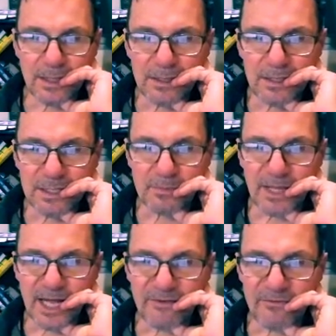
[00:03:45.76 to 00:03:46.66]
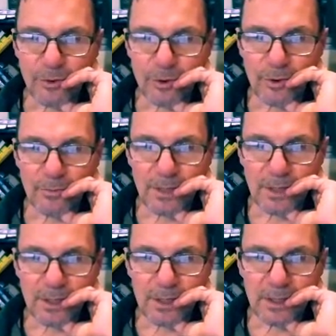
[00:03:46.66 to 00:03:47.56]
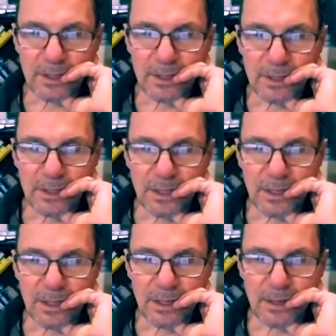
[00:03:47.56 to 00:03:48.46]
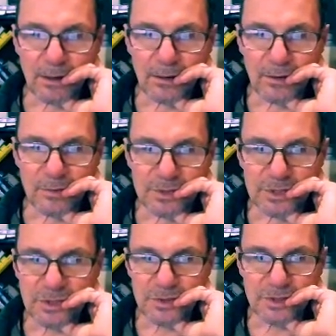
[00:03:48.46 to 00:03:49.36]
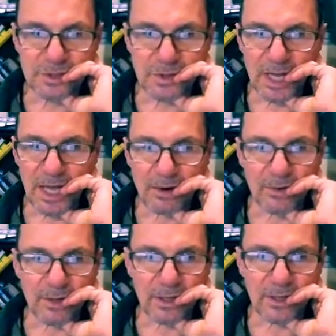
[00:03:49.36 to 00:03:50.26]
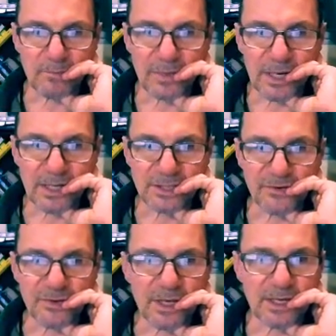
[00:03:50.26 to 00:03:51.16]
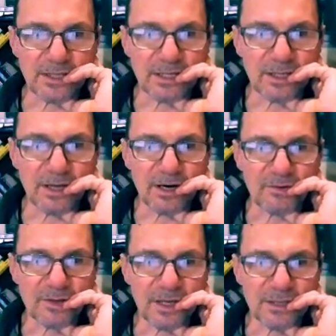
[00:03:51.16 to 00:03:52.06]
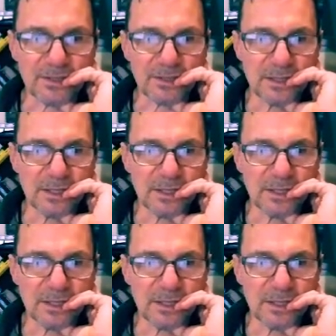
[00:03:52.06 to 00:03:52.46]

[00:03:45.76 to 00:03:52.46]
This platform was used to carry a bunch of things, a lot of things,